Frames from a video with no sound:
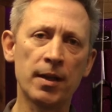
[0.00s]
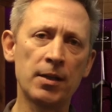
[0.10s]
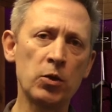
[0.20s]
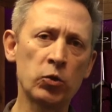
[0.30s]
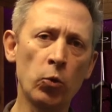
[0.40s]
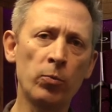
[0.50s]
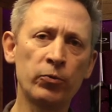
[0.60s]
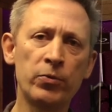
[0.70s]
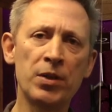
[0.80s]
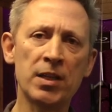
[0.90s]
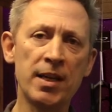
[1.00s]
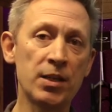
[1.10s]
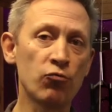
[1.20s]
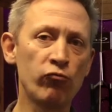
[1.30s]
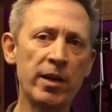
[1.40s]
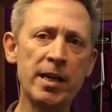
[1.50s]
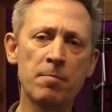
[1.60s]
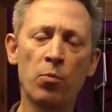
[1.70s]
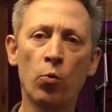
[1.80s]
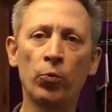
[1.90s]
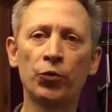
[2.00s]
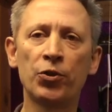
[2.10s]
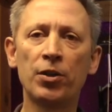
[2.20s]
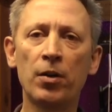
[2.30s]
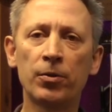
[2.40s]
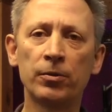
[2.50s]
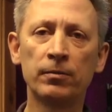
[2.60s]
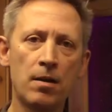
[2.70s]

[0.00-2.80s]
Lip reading: and absorb through your skin is really important to know.